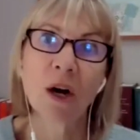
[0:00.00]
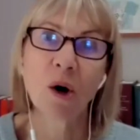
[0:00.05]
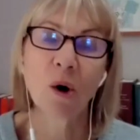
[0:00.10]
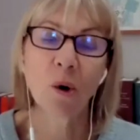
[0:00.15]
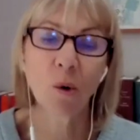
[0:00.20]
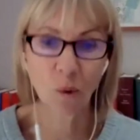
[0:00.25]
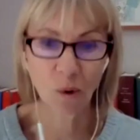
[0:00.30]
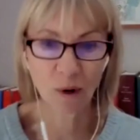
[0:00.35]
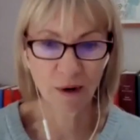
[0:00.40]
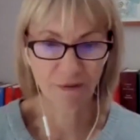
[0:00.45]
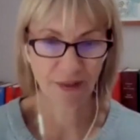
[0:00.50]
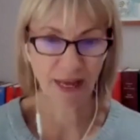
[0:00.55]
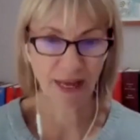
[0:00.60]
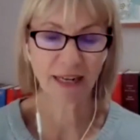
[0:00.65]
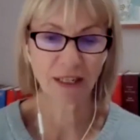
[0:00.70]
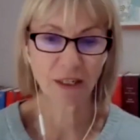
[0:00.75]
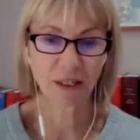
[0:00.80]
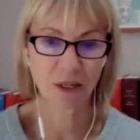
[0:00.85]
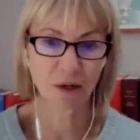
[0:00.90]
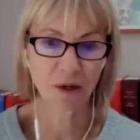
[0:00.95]
all of
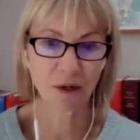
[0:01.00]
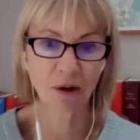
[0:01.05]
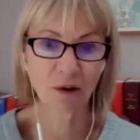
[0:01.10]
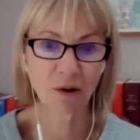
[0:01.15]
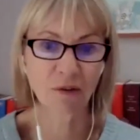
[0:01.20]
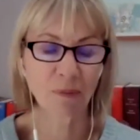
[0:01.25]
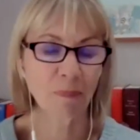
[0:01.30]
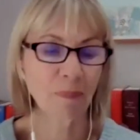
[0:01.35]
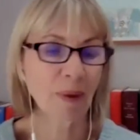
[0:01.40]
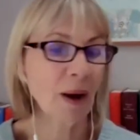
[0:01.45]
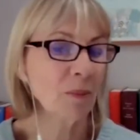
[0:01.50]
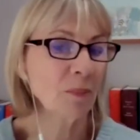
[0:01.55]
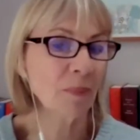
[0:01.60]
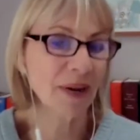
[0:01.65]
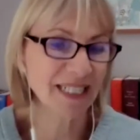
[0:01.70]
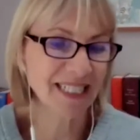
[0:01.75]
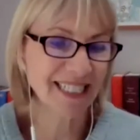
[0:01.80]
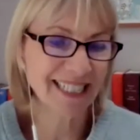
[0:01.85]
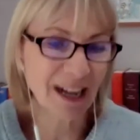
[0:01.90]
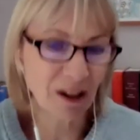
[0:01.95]
that about
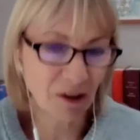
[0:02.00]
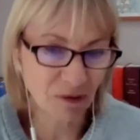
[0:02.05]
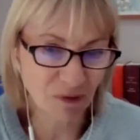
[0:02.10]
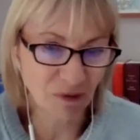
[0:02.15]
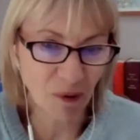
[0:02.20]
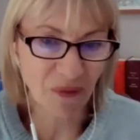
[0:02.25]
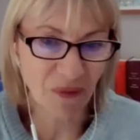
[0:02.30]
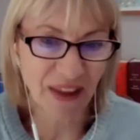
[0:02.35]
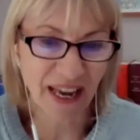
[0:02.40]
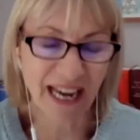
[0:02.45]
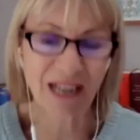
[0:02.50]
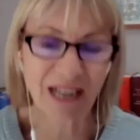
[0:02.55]
myself on there?